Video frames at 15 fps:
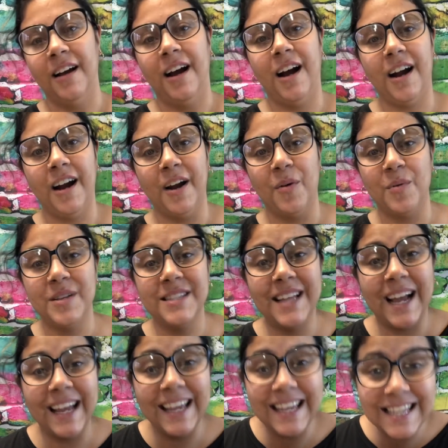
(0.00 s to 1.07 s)
All right, was
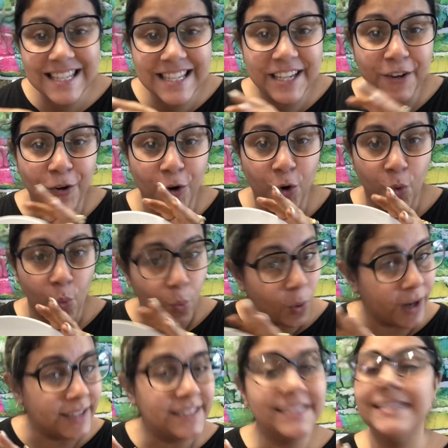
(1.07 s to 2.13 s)
that easy or
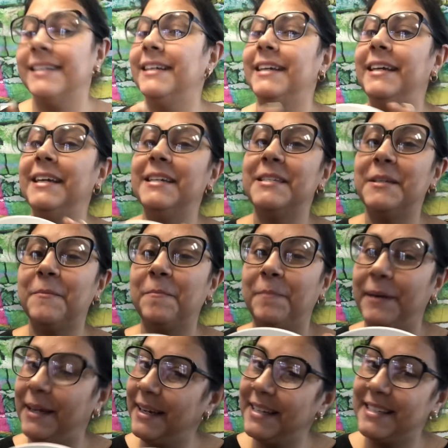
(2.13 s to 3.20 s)
what? Easy
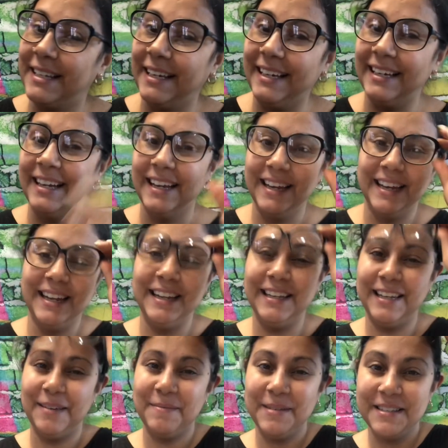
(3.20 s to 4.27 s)
peasy
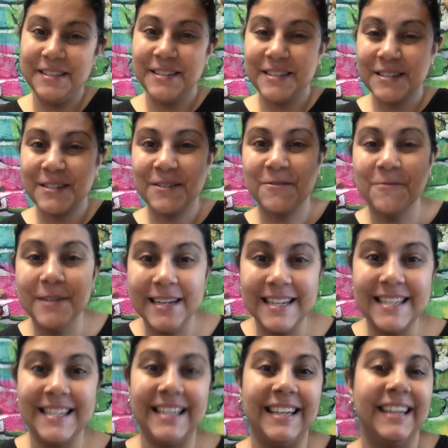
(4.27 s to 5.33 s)
lemon
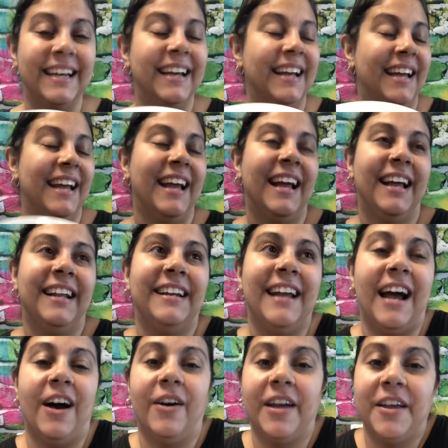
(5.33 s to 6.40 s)
squeezy.
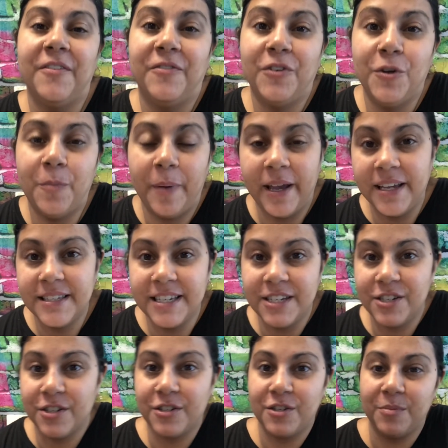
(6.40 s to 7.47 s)
Now, if you pay
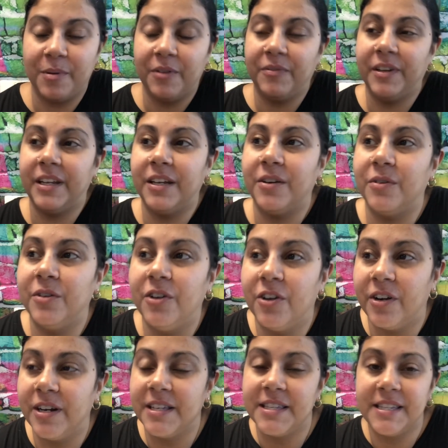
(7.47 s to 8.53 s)
attention to my video, you're
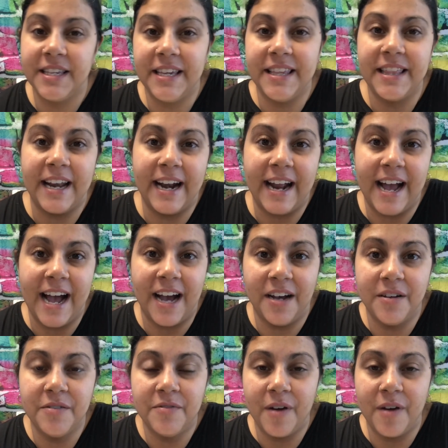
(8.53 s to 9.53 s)
gonna see that I have